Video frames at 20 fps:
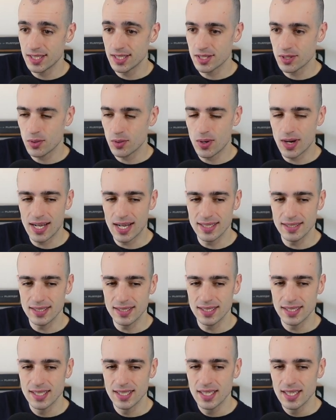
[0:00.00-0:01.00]
So
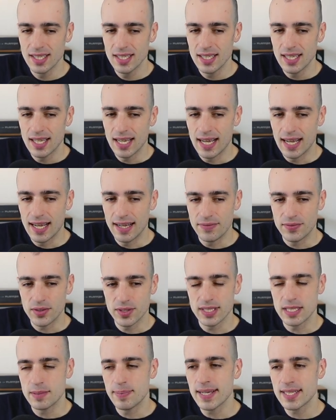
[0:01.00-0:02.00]
for
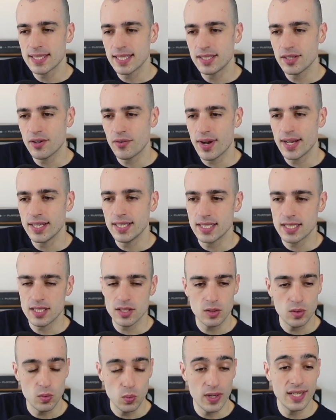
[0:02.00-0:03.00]
the specs that I read, is
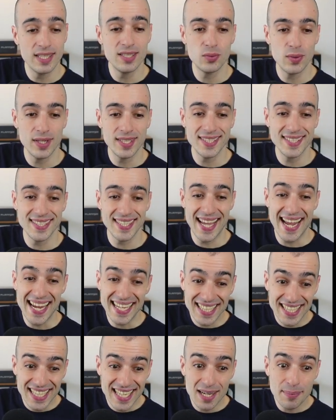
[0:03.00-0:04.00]

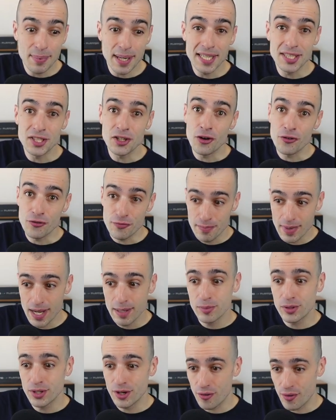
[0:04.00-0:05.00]
128 GB of
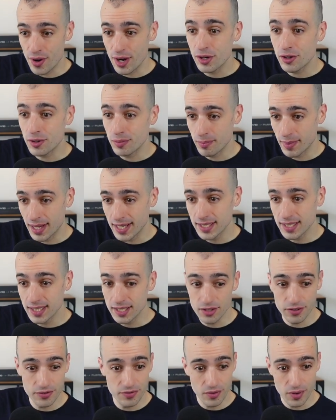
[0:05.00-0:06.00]
memory recommended
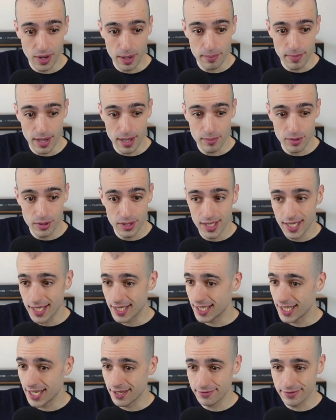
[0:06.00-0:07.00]
of RAM memory,
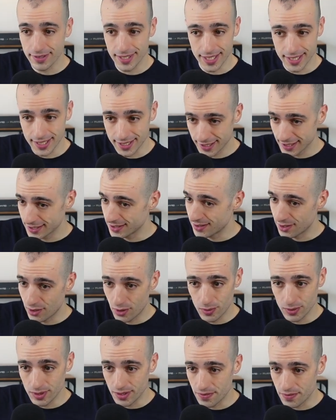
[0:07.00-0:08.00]
and I have like
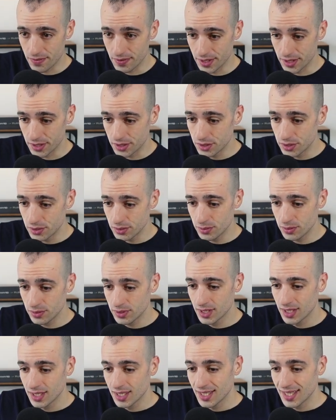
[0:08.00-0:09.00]
only 32,
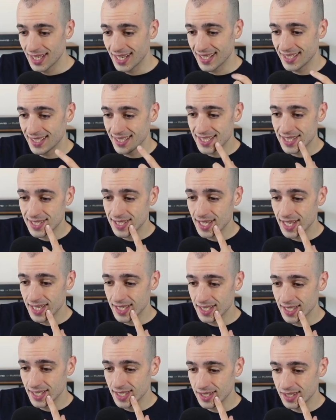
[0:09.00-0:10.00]
and it's
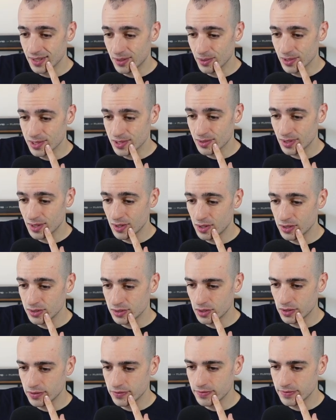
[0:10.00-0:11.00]
taking also a lot
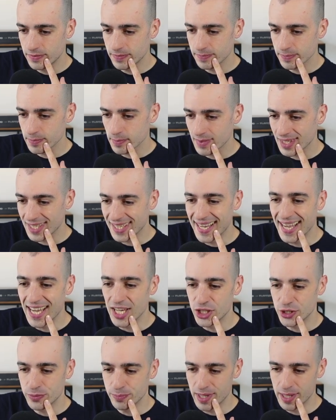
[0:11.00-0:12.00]
of
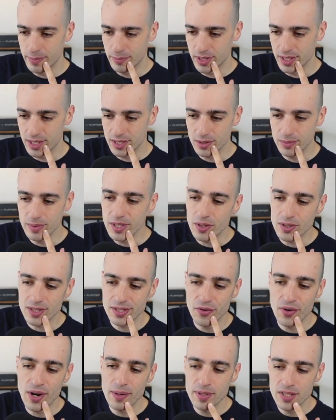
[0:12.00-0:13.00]
cache memory. So because
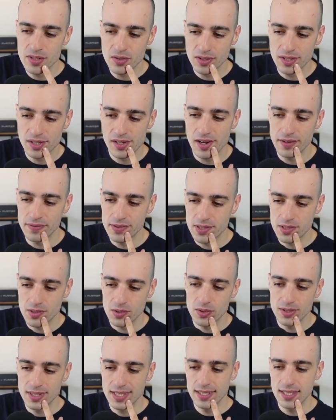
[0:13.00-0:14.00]
the RAM is not enough,
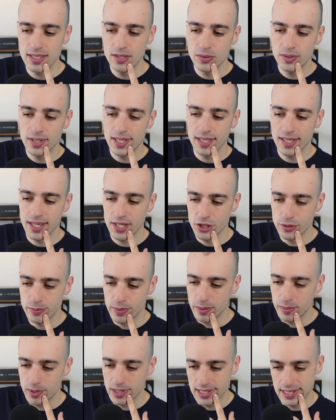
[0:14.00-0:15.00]
so they need to take cache
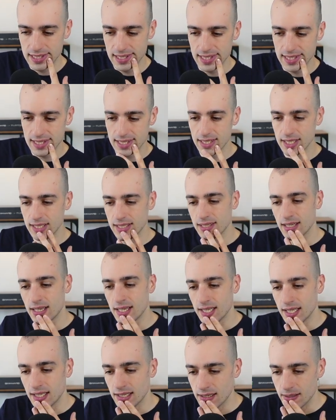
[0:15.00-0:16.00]
memory 60
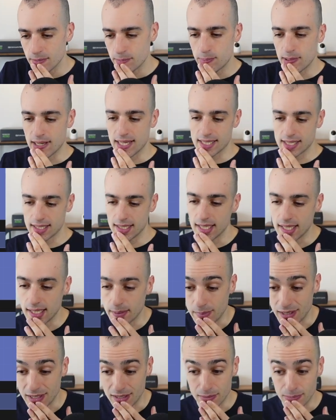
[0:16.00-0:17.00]
plus
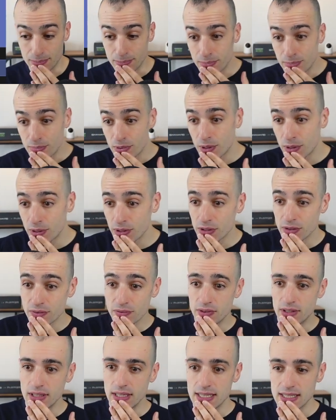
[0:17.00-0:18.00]
gigabyte more
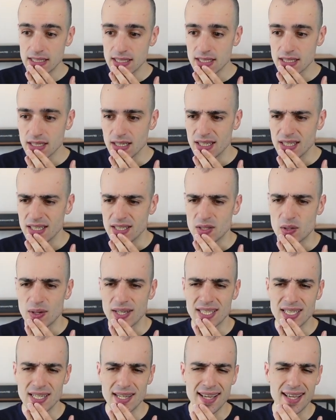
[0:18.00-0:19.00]
of this. So
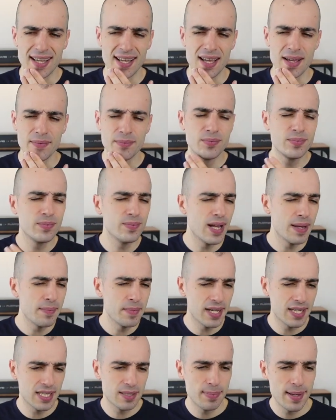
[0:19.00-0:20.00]
I'm
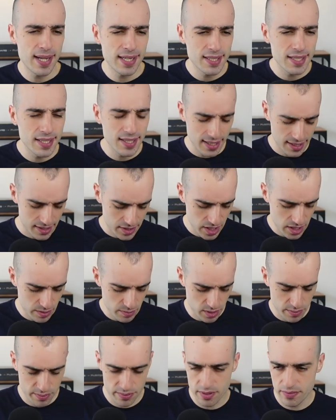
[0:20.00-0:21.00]
expecting a
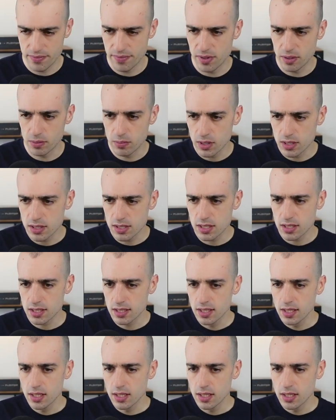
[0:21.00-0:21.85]
terrible performance.